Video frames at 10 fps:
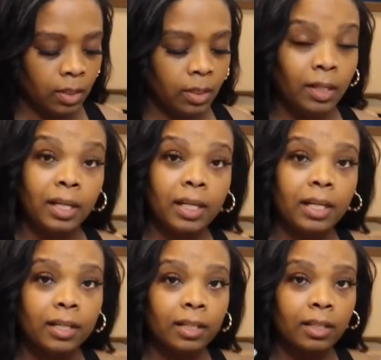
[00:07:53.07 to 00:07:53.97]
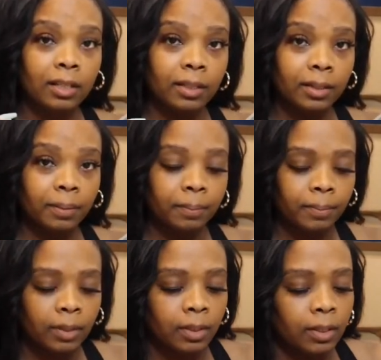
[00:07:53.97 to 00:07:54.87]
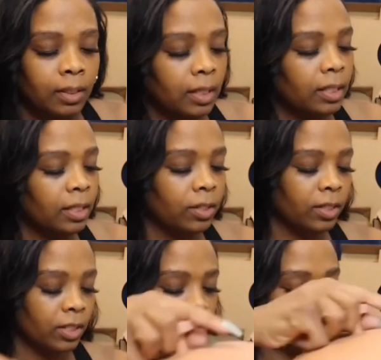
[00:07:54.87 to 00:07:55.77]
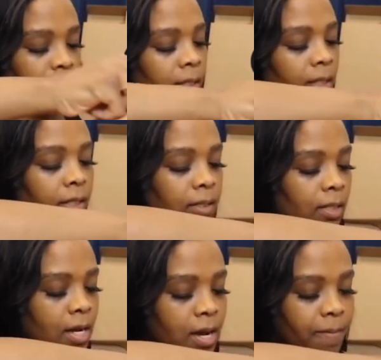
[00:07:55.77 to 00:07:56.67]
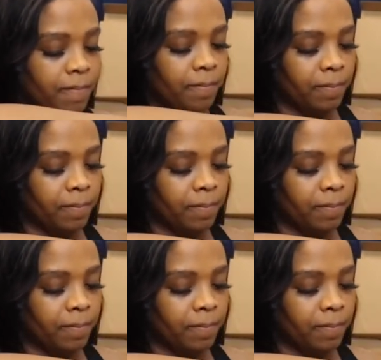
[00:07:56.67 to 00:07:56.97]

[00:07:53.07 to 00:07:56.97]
here, and then you can just put the lid on top.